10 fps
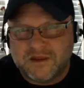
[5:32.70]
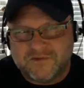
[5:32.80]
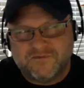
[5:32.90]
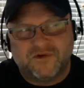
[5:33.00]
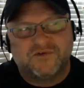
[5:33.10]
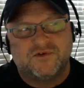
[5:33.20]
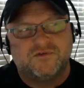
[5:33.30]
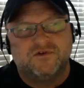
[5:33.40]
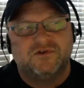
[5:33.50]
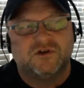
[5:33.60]
for
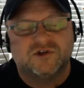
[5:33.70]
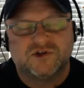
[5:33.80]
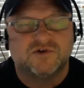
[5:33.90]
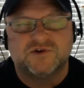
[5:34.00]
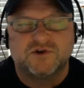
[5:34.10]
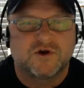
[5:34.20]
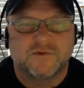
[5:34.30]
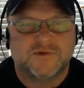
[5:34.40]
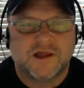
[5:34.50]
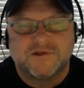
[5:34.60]
certain
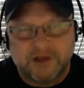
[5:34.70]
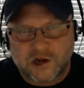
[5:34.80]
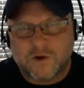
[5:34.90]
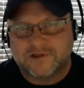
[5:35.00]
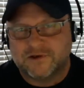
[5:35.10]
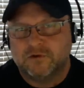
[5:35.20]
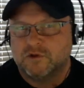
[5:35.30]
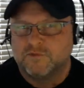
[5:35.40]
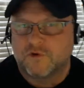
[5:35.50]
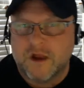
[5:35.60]
circumstances, I go outside
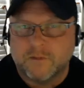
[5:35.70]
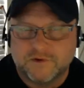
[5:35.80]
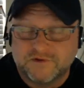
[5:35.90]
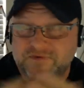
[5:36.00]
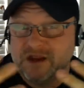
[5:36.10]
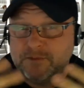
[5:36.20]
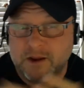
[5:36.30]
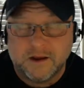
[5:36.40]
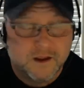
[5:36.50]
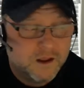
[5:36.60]
those parameters if need be.